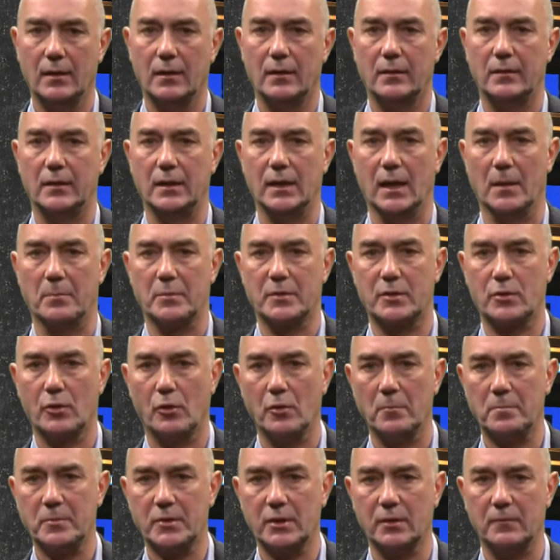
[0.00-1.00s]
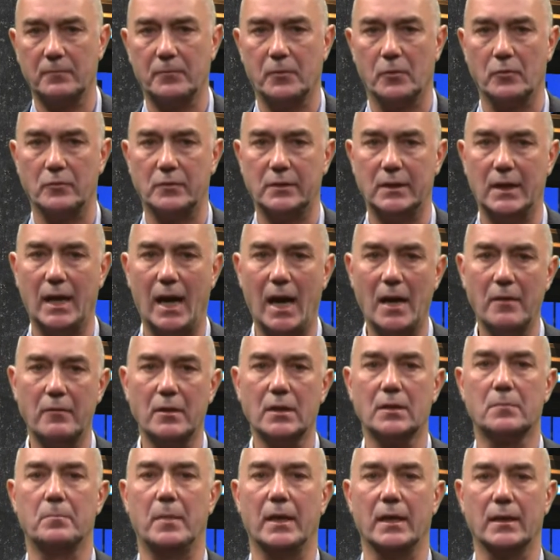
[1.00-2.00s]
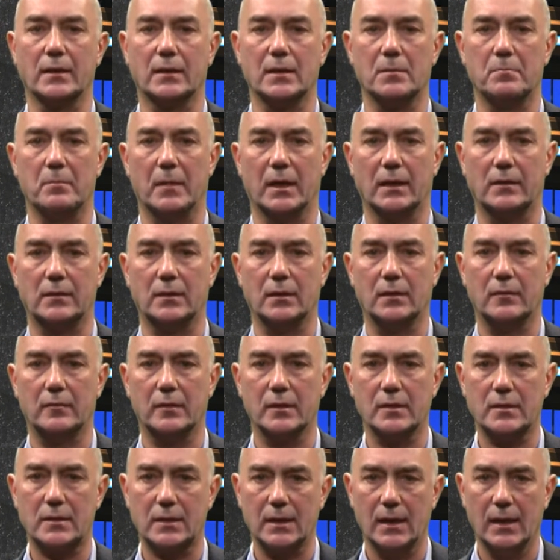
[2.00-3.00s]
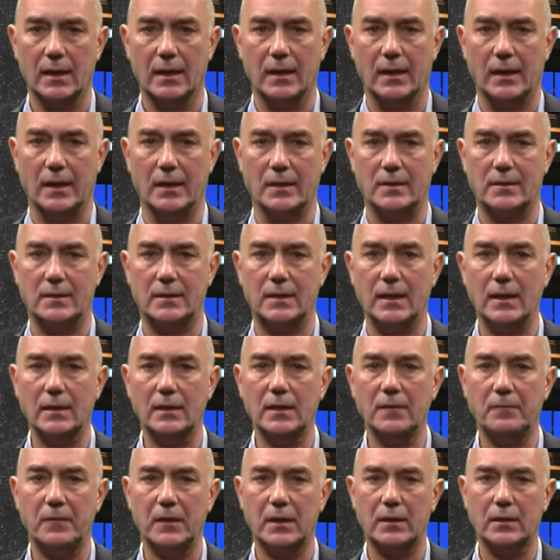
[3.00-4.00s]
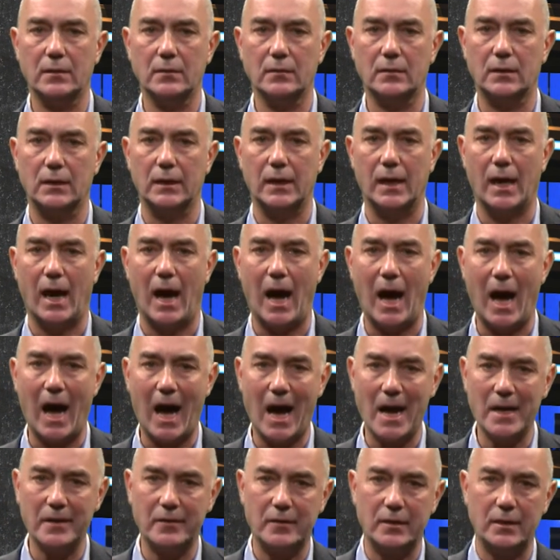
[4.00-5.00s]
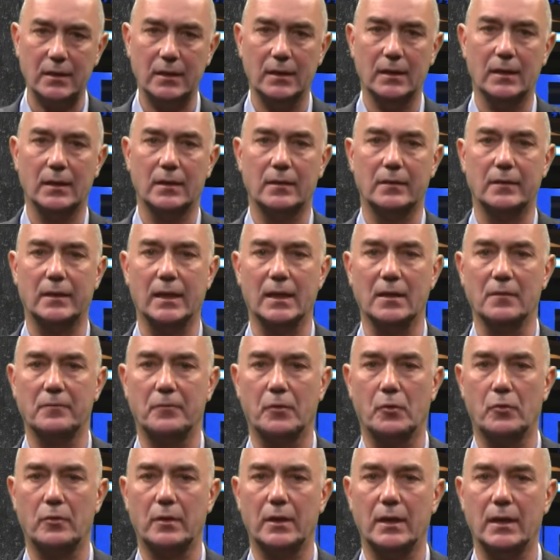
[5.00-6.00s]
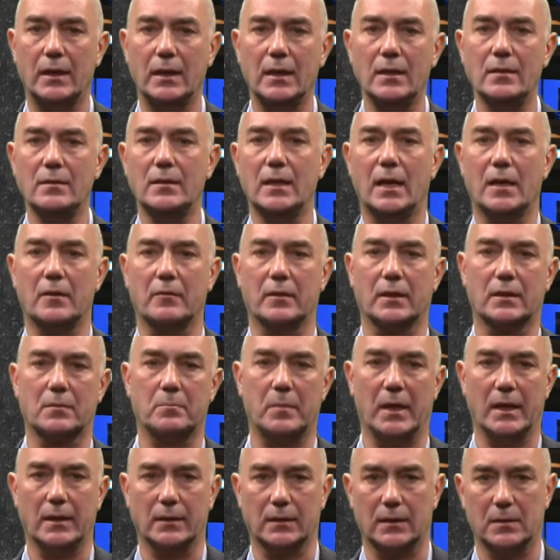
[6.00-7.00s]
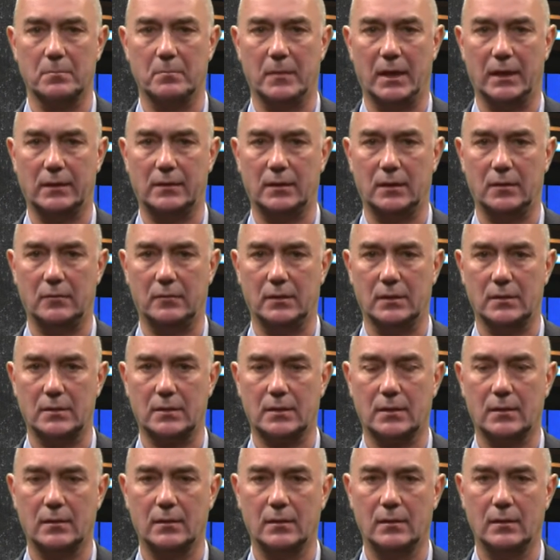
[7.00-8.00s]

the absorption for direct bandgap materials is significantly higher than for indirect bandgap materials.